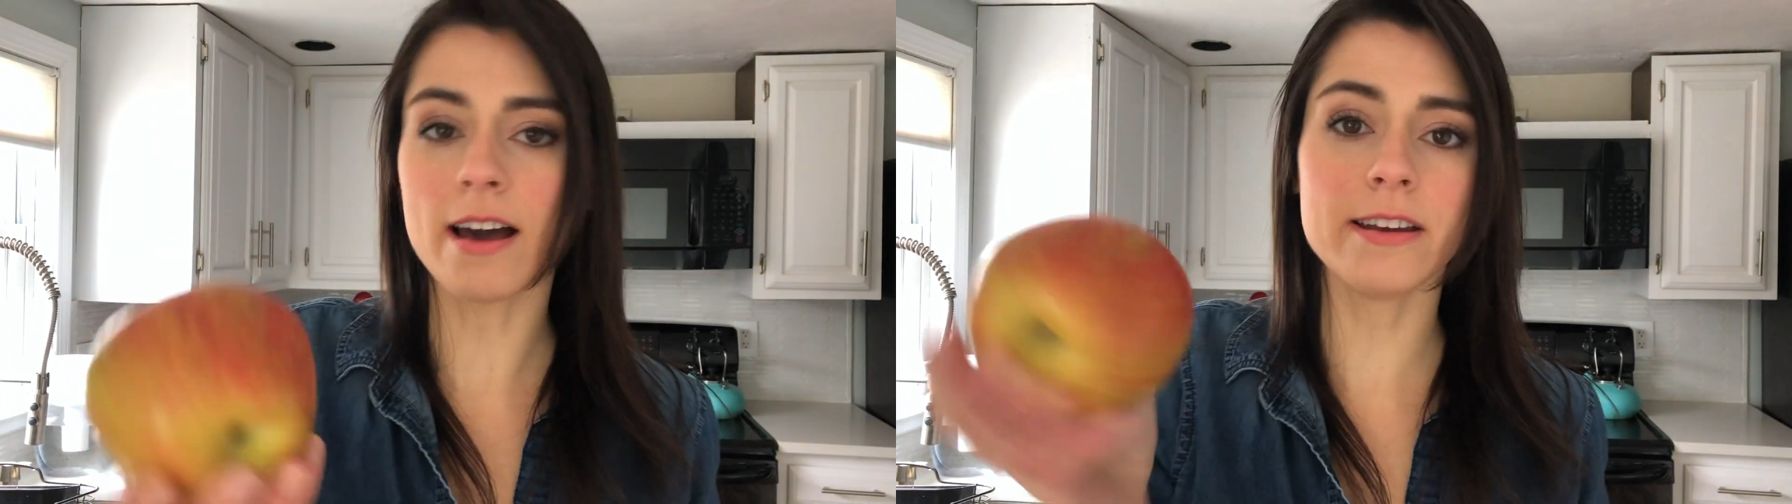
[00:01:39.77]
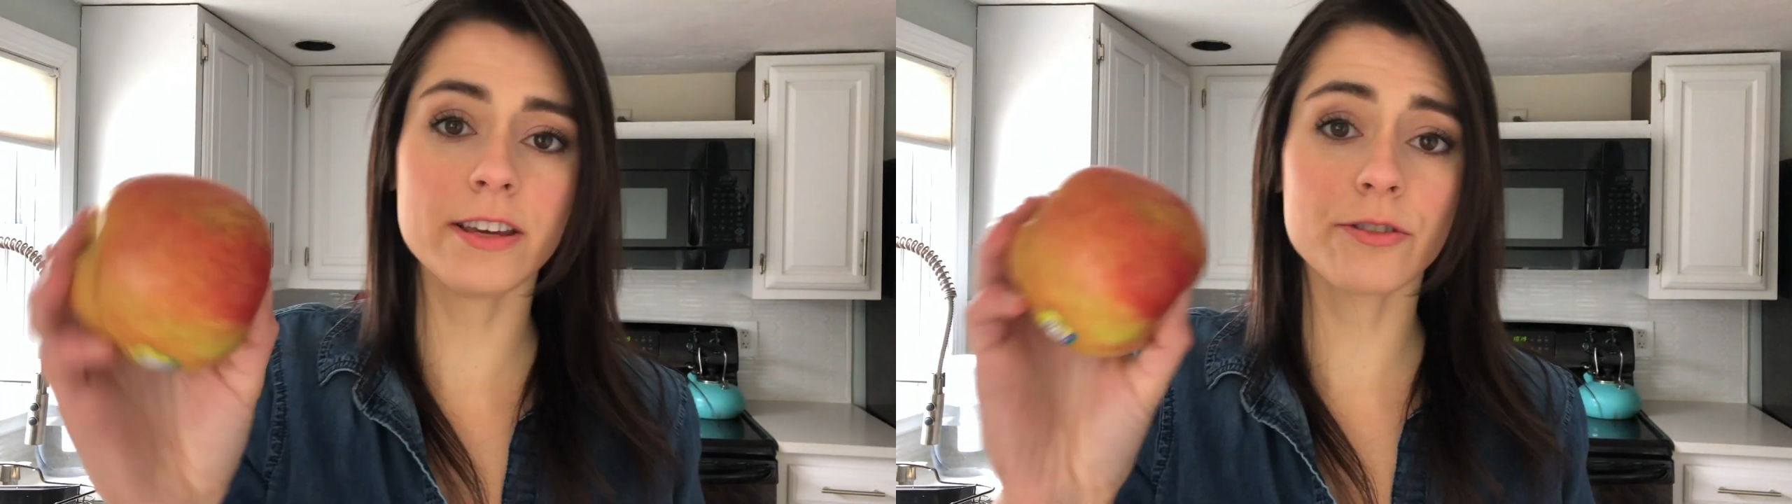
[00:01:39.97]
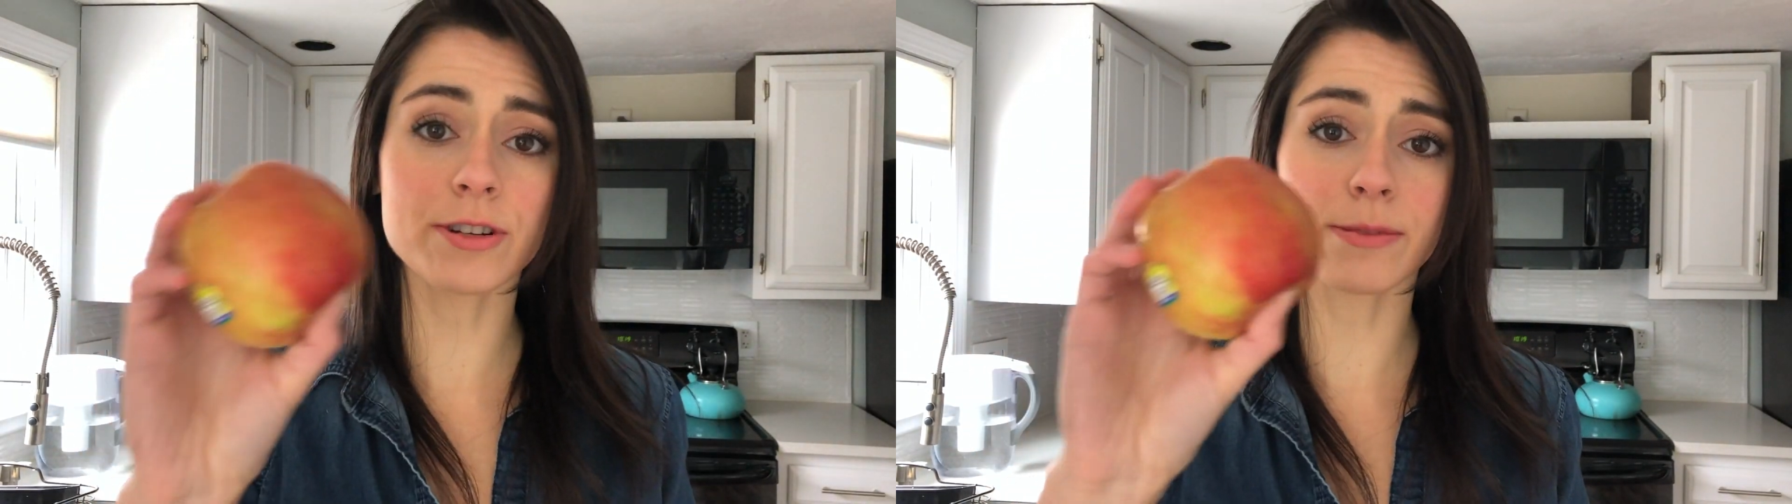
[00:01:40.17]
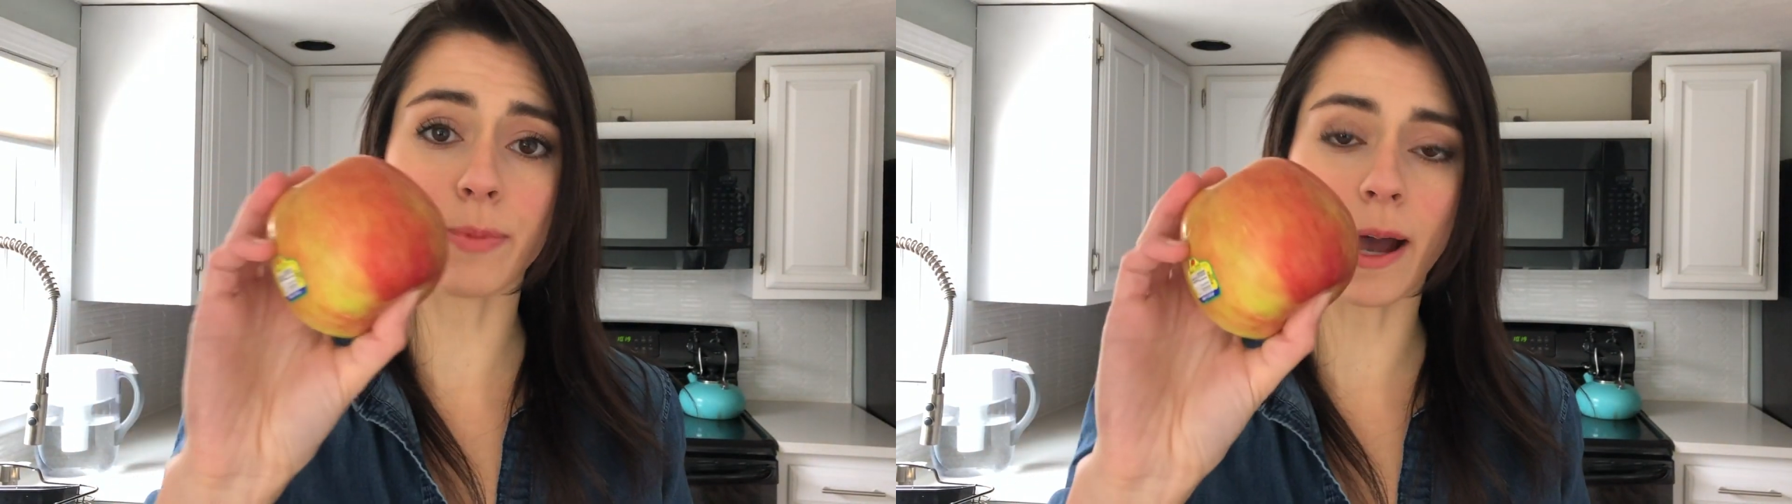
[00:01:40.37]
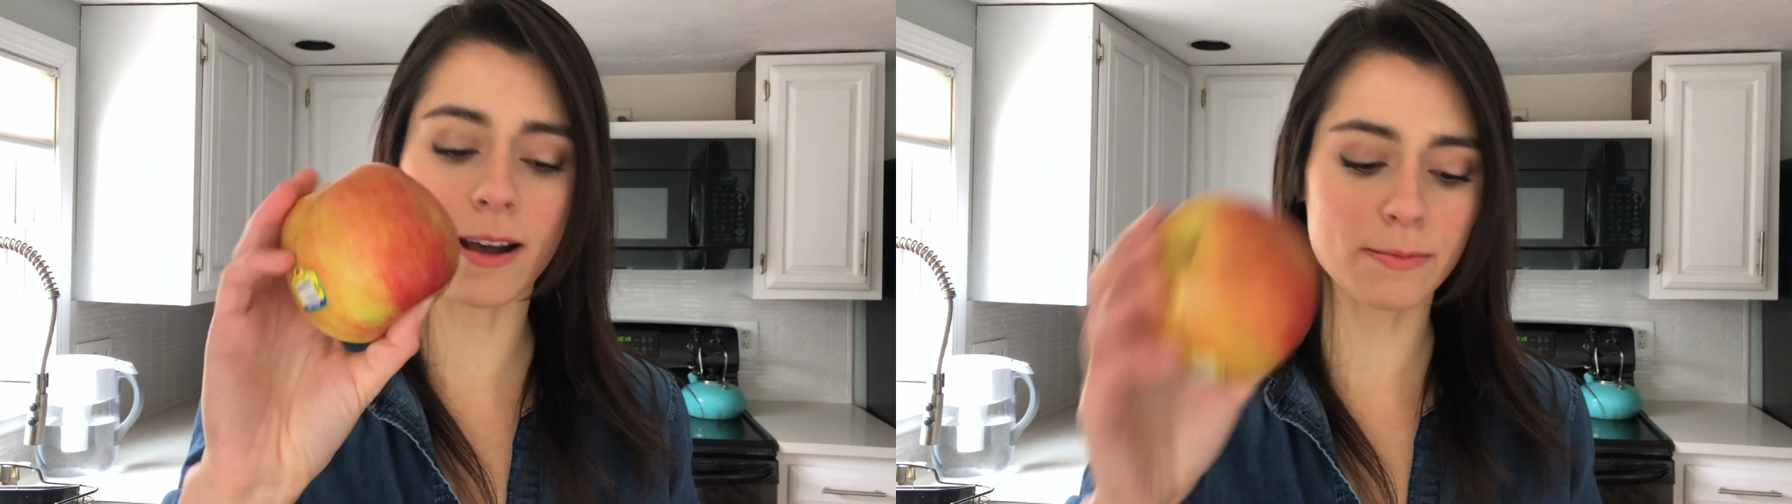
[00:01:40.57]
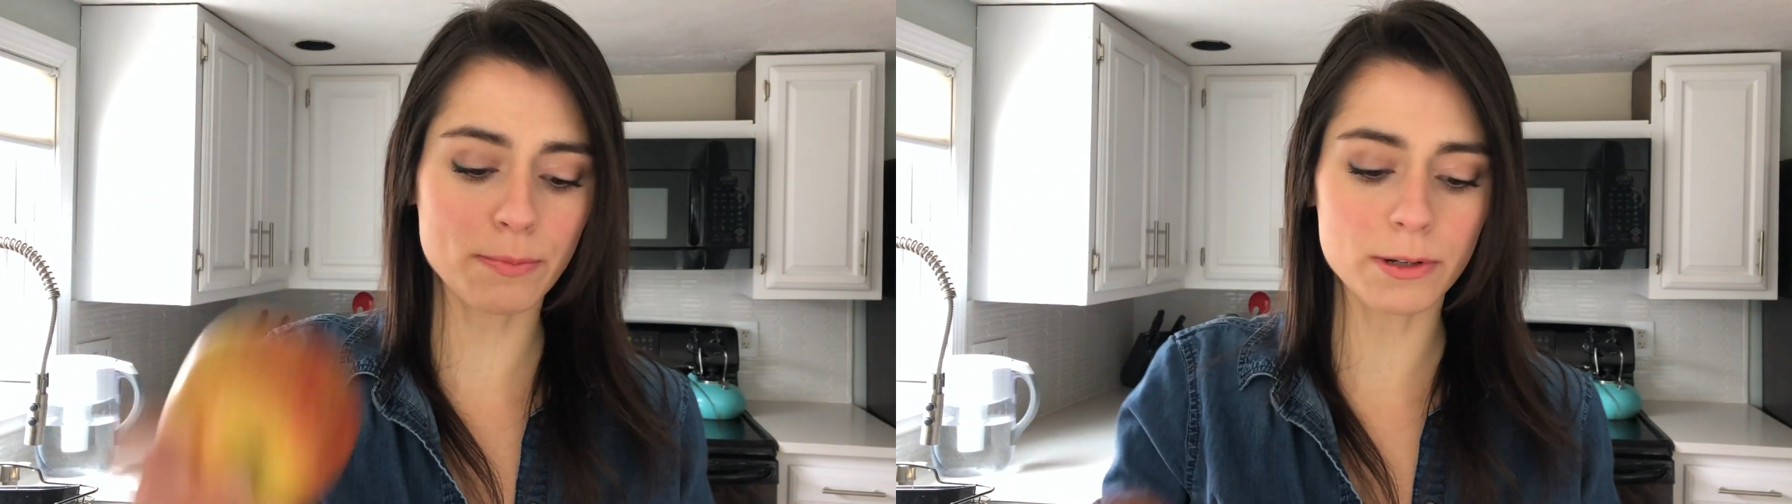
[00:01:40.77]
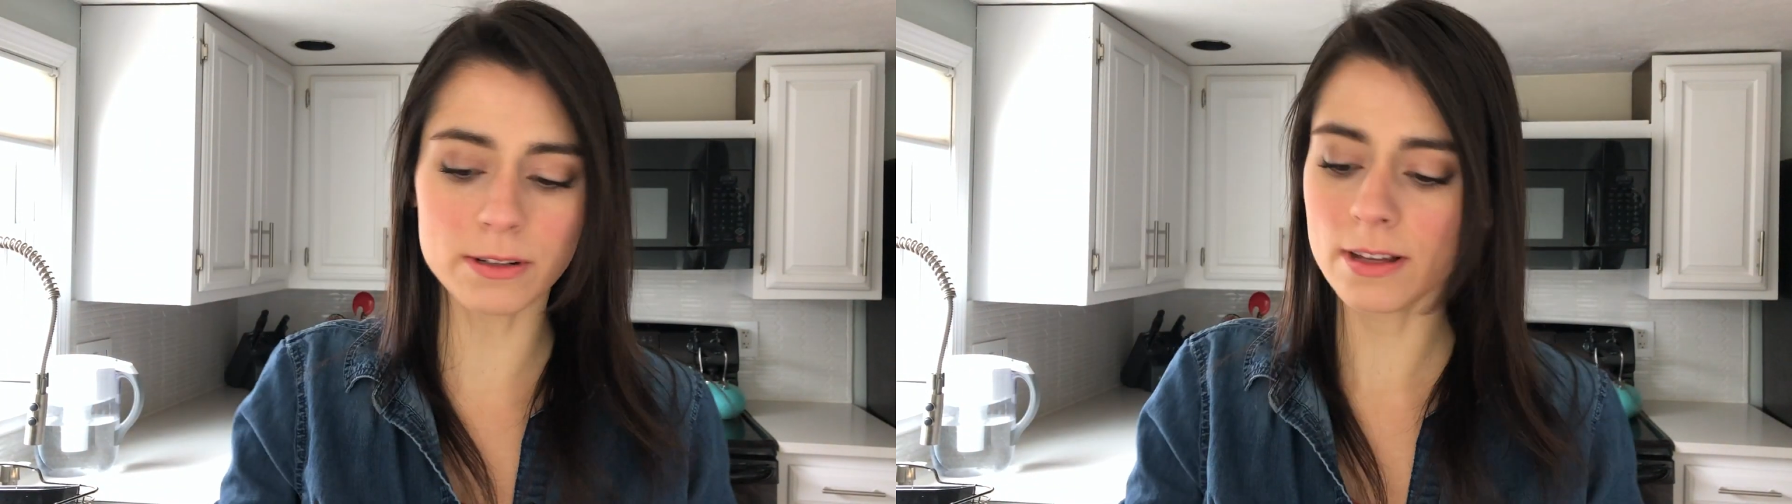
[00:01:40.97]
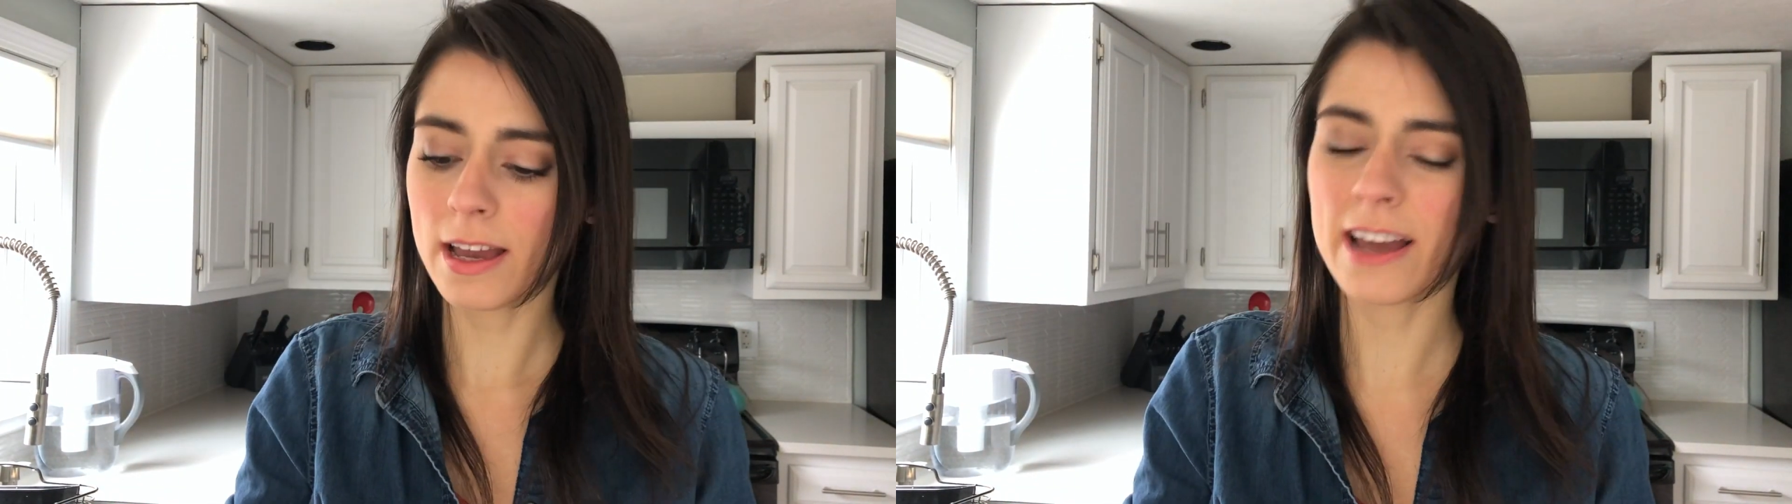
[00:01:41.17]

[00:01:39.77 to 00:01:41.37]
A Honeycrisp apple.